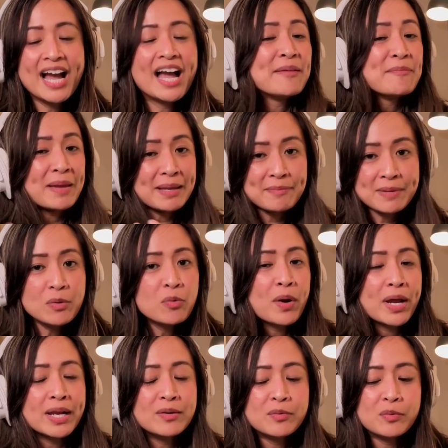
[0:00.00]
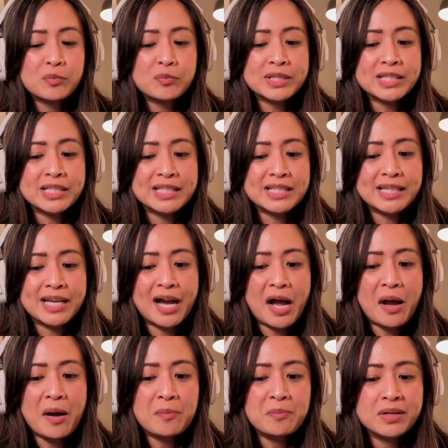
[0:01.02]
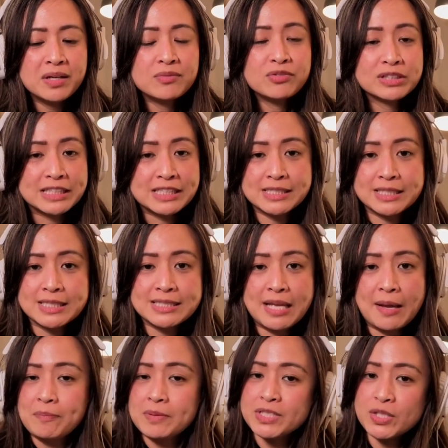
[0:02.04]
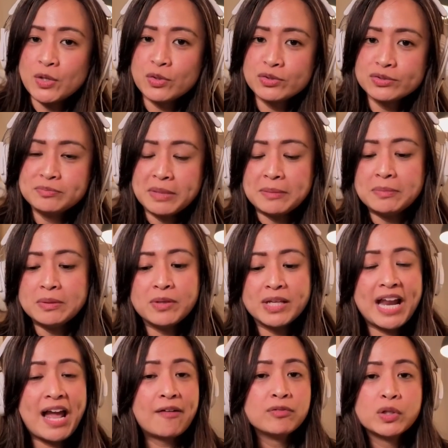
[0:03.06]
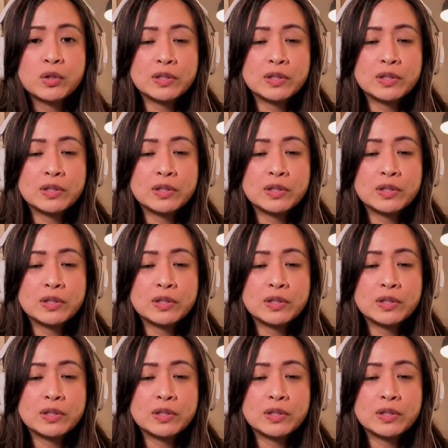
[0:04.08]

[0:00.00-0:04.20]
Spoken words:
when we release this episode, maybe we can have a little